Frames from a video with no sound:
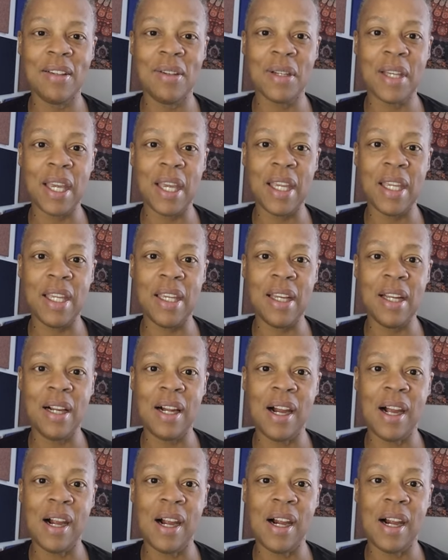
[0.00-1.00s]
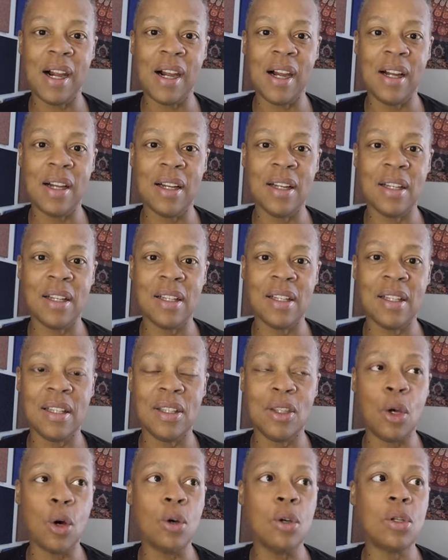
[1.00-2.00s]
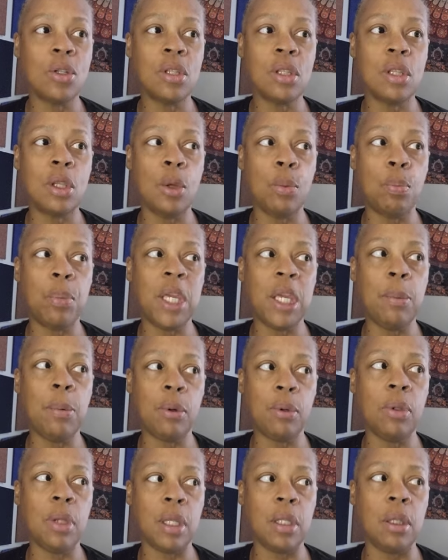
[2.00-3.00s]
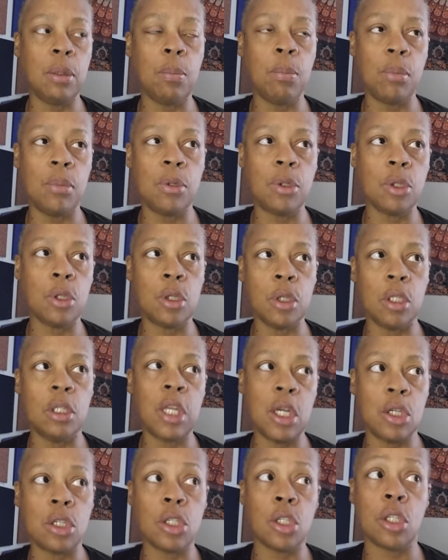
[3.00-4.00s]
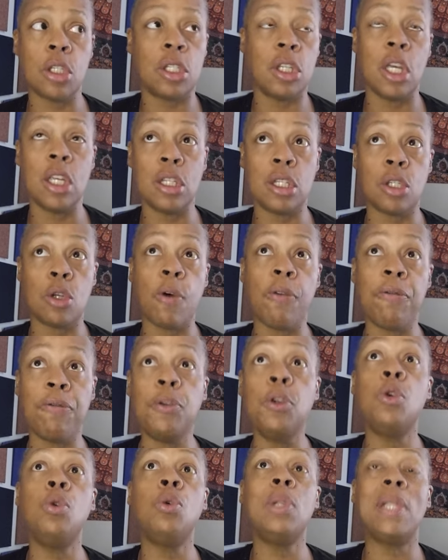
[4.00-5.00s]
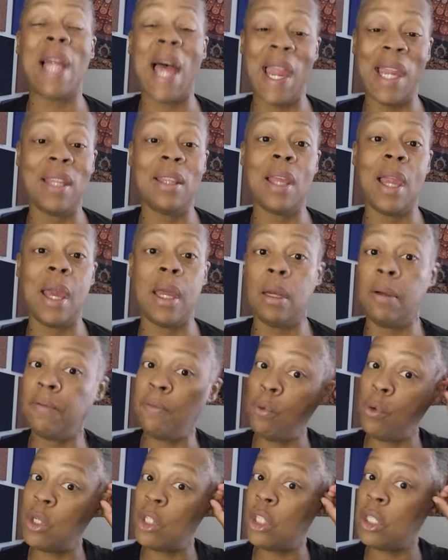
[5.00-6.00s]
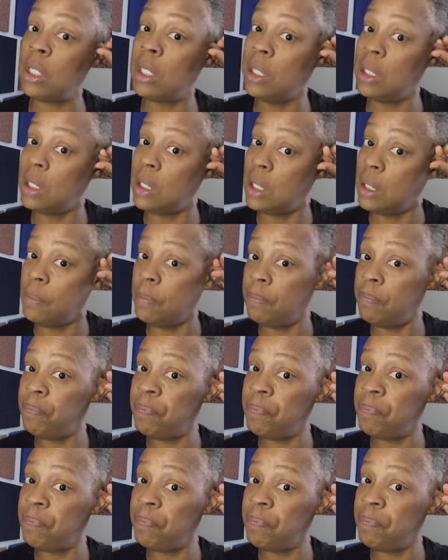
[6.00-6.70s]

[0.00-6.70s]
Okay, those people, that there's just so few like that, unfortunately,